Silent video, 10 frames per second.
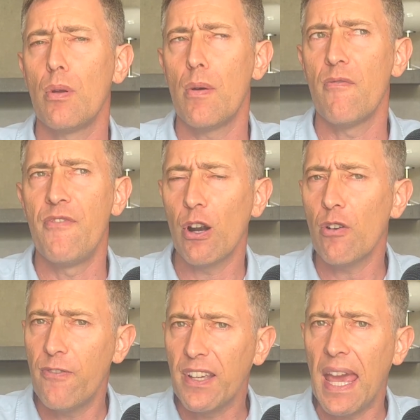
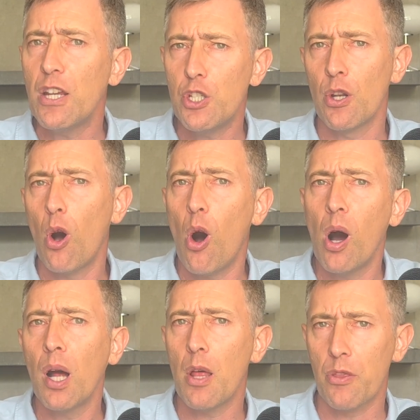verification
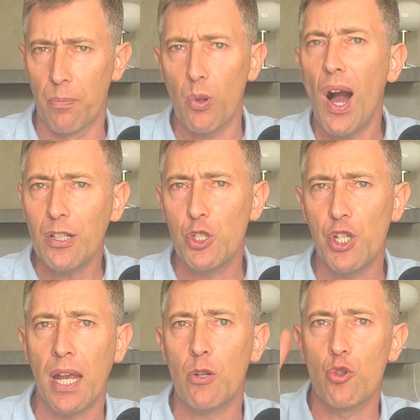on the
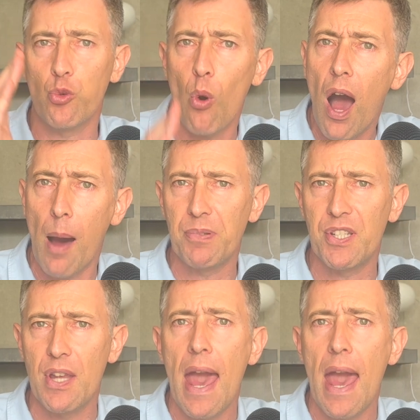blockchain drops